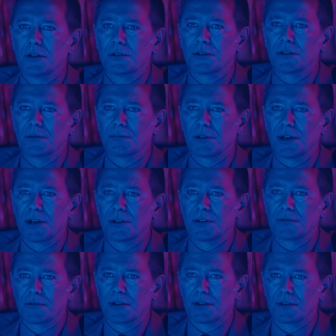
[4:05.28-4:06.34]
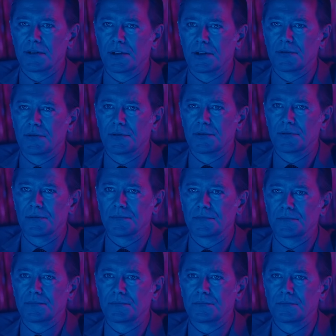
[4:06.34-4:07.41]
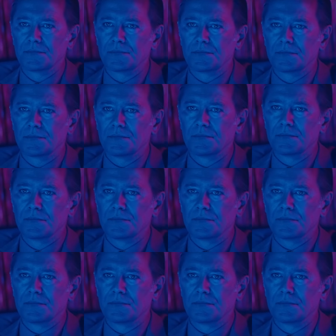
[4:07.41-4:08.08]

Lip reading: Cumbo tells him that he has 1 week to pay what he owes to the Trust.